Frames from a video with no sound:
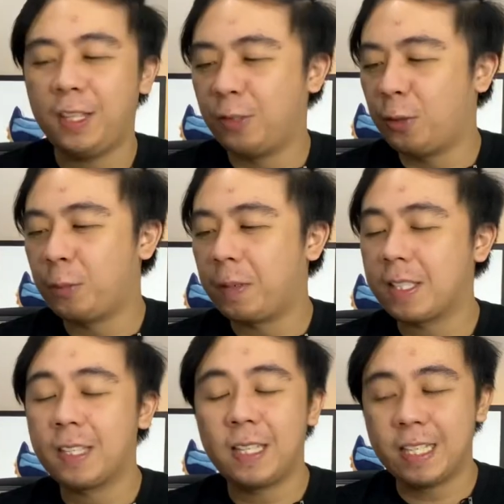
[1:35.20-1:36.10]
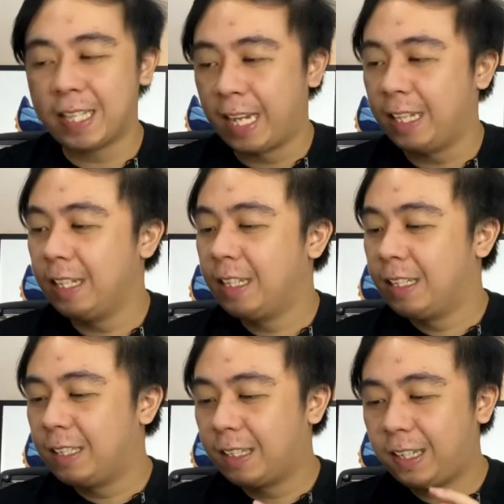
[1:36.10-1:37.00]
dope is the design
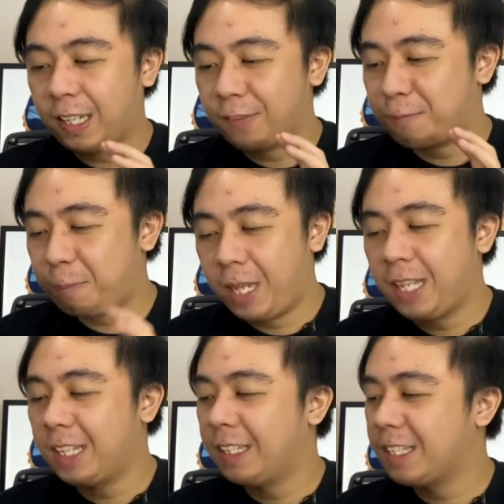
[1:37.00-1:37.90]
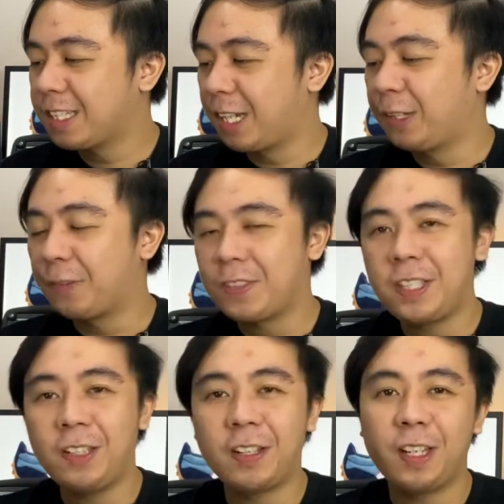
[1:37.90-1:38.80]
that they have made in this kind of
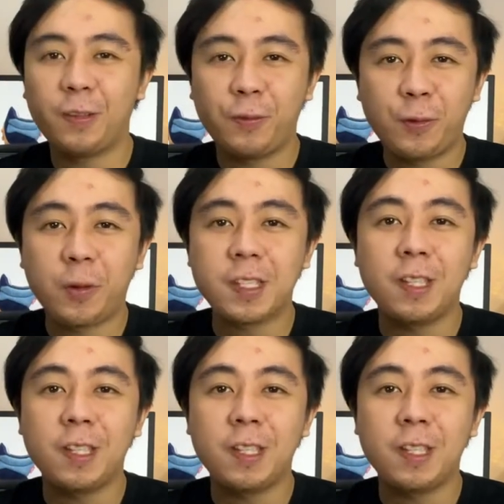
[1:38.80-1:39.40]
sneaker and of course the